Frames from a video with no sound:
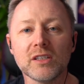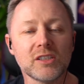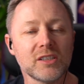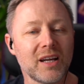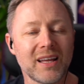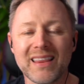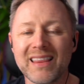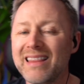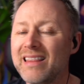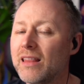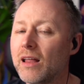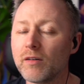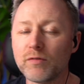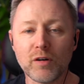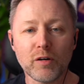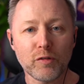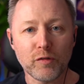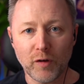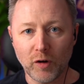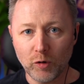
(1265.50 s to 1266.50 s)
that I'd never
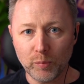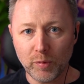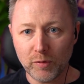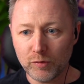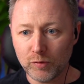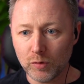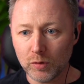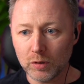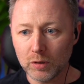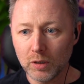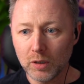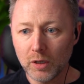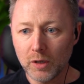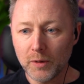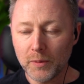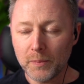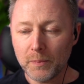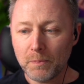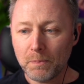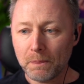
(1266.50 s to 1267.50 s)
felt before.
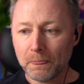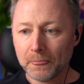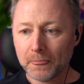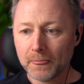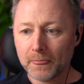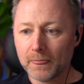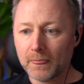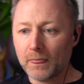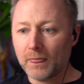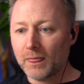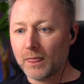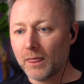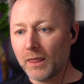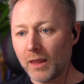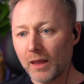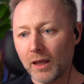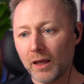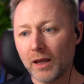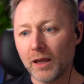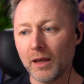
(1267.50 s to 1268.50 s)

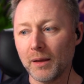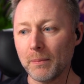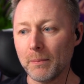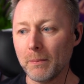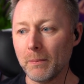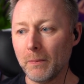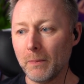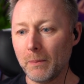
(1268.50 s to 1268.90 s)
And